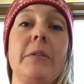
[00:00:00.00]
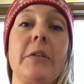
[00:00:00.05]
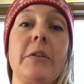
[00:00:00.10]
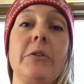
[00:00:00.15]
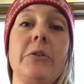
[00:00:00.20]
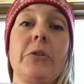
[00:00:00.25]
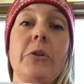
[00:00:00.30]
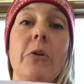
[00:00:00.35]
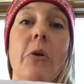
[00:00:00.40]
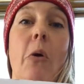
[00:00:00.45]

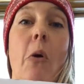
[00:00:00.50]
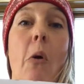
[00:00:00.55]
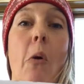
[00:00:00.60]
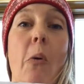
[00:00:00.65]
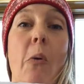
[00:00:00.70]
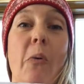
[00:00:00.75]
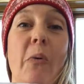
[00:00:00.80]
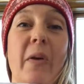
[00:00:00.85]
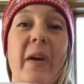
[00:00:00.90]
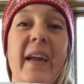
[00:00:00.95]
There's your
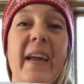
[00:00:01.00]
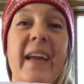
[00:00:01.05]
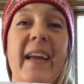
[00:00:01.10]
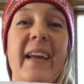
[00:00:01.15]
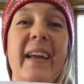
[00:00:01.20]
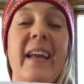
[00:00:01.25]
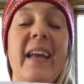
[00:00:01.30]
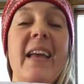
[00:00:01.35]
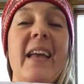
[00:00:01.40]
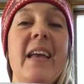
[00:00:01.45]

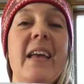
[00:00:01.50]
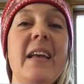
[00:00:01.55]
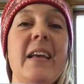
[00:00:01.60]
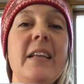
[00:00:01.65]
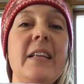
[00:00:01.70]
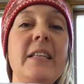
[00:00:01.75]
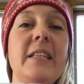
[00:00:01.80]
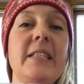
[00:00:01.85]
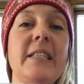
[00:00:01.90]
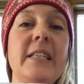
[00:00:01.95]
O-ring,
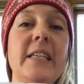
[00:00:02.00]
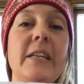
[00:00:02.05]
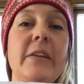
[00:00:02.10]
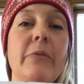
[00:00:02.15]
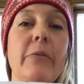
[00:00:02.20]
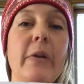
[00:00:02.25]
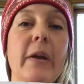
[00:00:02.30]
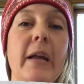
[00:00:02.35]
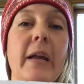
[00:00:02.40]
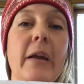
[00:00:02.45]

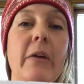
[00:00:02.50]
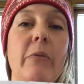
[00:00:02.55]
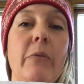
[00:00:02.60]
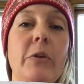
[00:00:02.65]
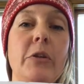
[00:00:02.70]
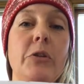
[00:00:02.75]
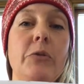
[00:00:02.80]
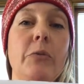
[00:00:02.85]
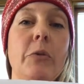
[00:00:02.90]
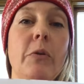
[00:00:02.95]
D-ring,
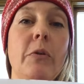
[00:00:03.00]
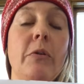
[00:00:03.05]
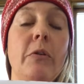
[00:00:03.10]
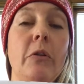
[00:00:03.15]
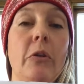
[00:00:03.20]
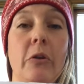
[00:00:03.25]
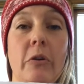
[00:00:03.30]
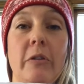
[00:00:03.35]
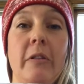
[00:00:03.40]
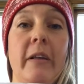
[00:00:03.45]
which would
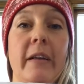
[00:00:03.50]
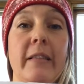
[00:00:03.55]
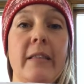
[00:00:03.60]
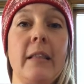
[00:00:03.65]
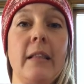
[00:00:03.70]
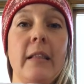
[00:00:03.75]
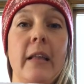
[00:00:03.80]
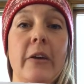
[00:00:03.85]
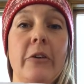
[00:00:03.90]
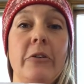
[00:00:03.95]
look like
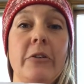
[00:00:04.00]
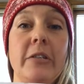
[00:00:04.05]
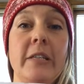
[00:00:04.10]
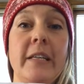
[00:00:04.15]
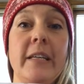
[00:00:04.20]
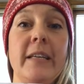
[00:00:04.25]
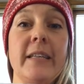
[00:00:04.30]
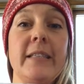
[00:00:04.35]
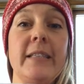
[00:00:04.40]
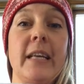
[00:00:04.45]
the letter
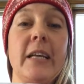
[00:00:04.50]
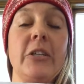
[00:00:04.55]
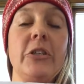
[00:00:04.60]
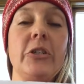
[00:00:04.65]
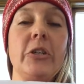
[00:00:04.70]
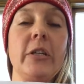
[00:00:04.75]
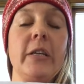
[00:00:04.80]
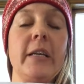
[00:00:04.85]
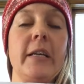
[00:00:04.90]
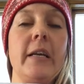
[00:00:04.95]
D
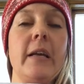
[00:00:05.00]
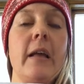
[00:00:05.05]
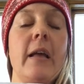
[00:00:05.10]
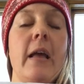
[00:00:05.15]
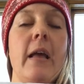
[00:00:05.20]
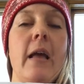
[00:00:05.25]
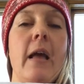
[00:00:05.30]
essentially,